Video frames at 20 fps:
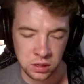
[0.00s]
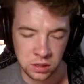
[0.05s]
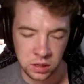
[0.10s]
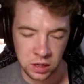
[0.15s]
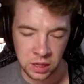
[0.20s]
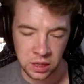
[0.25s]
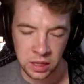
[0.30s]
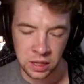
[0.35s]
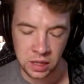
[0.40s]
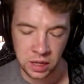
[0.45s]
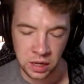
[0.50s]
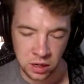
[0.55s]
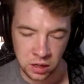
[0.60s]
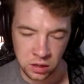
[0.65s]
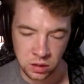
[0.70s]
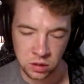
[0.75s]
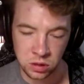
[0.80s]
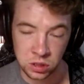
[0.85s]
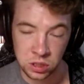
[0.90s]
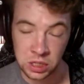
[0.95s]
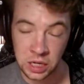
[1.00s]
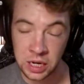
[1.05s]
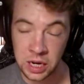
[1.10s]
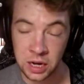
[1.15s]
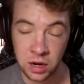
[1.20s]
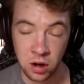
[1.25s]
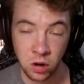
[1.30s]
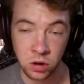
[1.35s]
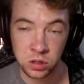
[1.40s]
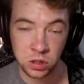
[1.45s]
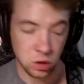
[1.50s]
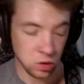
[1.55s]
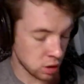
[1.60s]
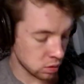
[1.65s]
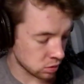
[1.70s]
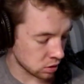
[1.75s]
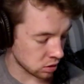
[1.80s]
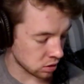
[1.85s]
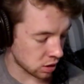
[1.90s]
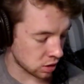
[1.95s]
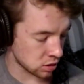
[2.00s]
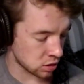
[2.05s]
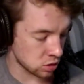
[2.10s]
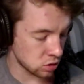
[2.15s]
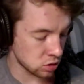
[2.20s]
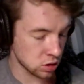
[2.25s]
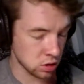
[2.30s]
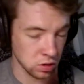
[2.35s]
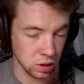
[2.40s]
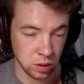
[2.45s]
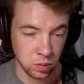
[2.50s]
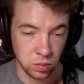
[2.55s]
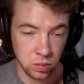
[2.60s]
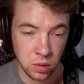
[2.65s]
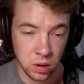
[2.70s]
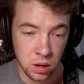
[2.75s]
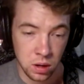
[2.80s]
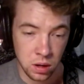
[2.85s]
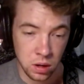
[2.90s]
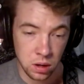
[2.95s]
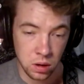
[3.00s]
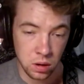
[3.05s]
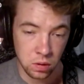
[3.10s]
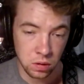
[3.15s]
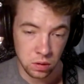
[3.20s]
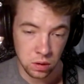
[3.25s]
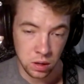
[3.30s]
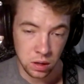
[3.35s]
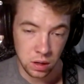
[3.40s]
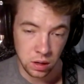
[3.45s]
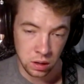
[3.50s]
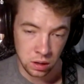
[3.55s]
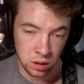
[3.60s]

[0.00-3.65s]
And then singing also helps a lot too. So, like, Mary